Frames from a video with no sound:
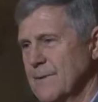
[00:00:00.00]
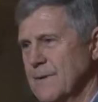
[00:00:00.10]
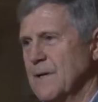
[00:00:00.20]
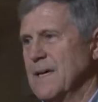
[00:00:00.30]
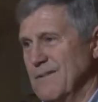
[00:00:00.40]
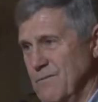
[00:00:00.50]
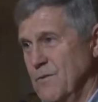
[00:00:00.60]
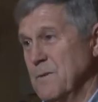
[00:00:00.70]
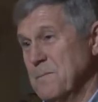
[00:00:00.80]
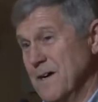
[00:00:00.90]
Again,
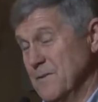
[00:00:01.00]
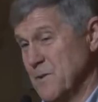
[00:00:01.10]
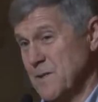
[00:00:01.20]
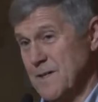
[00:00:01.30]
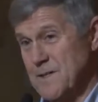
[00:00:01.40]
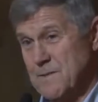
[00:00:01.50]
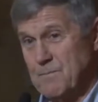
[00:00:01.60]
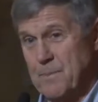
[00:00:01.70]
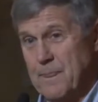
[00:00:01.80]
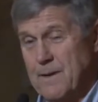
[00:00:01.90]
foot and mouth disease.
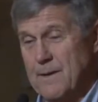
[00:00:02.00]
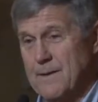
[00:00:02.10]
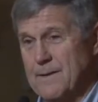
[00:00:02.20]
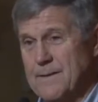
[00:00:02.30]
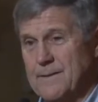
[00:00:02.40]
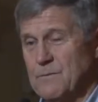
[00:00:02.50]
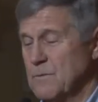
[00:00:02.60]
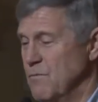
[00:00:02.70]
You know,